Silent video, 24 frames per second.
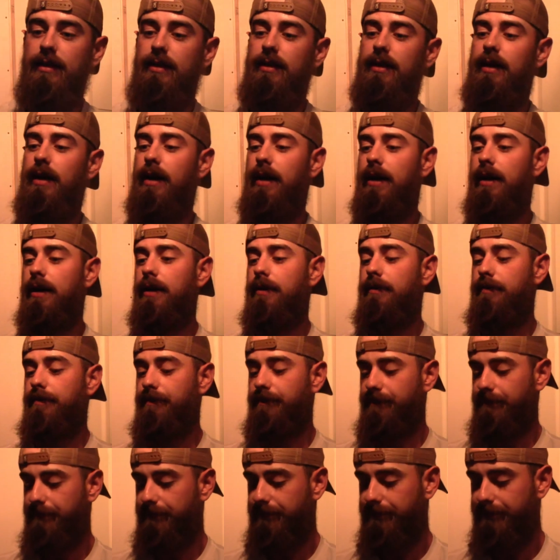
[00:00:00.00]
You
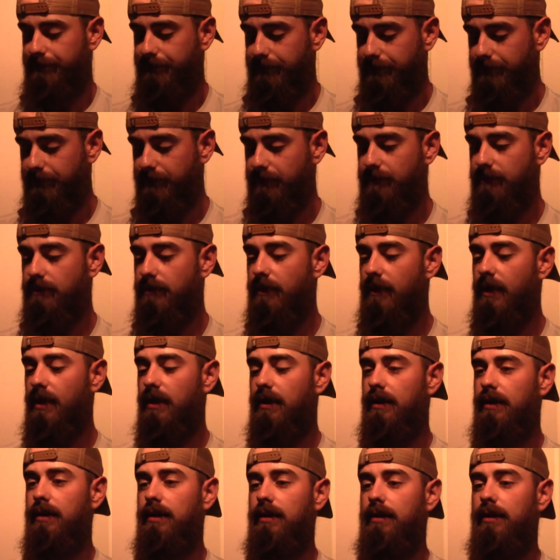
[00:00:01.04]

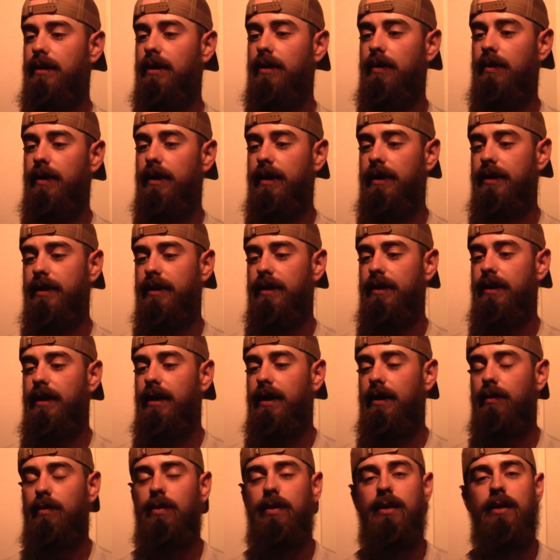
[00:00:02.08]
know what, I
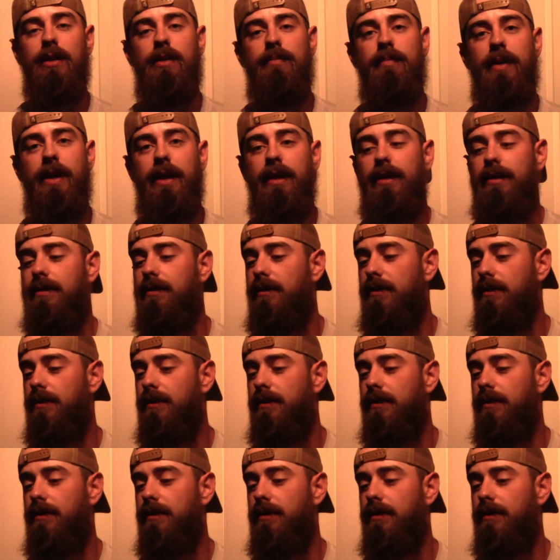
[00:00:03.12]
will admit,